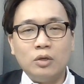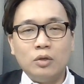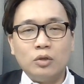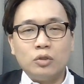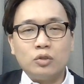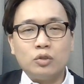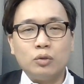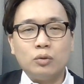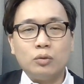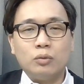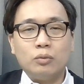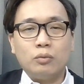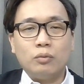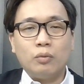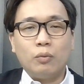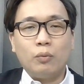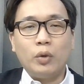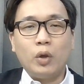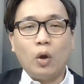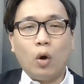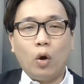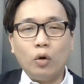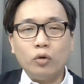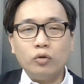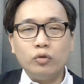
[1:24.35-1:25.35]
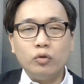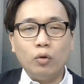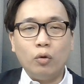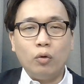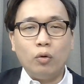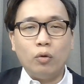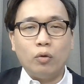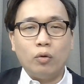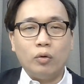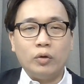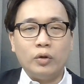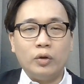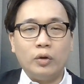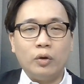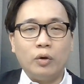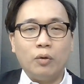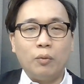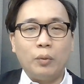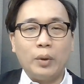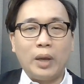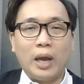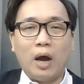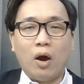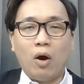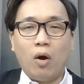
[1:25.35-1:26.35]
So we all know,
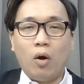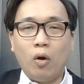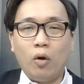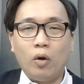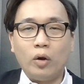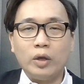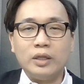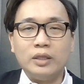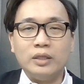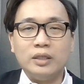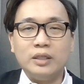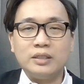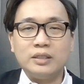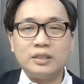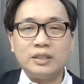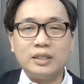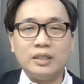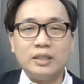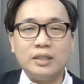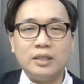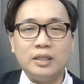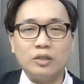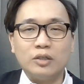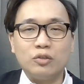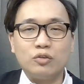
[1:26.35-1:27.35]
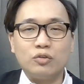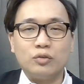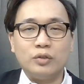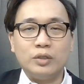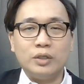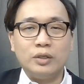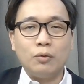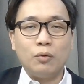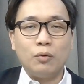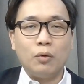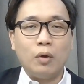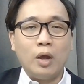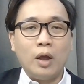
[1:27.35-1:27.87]
we are all in this industry.